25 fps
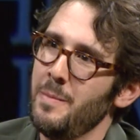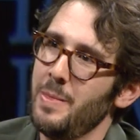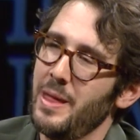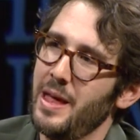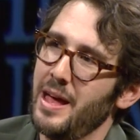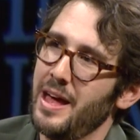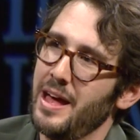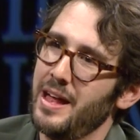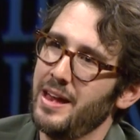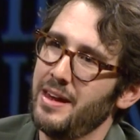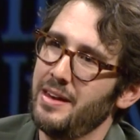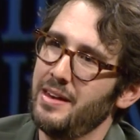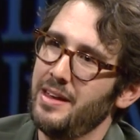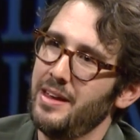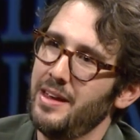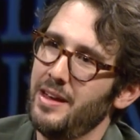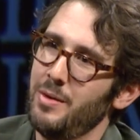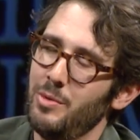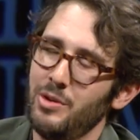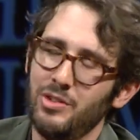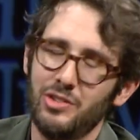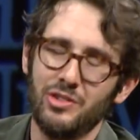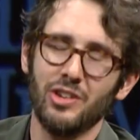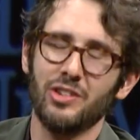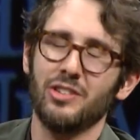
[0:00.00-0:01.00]
And it
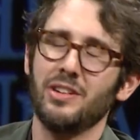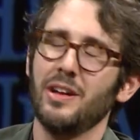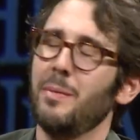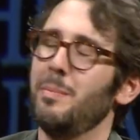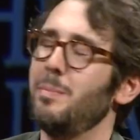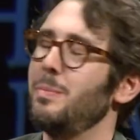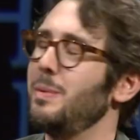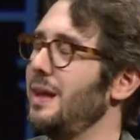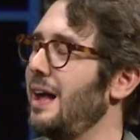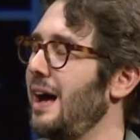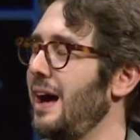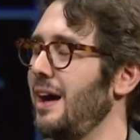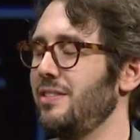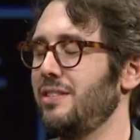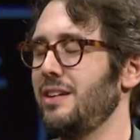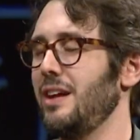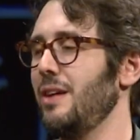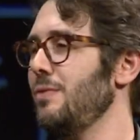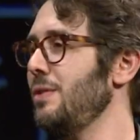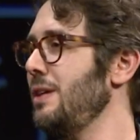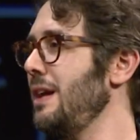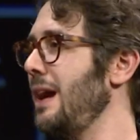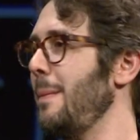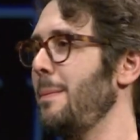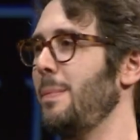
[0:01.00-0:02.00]
was just a blast.
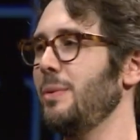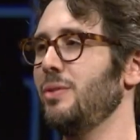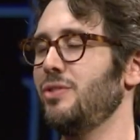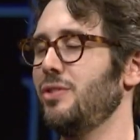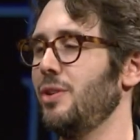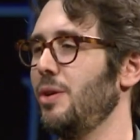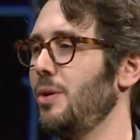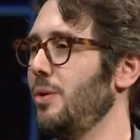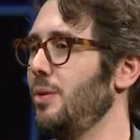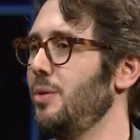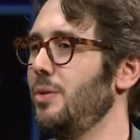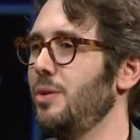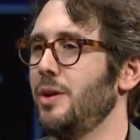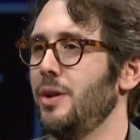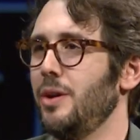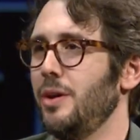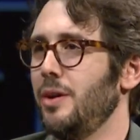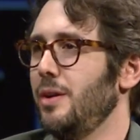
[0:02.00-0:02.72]
Every episode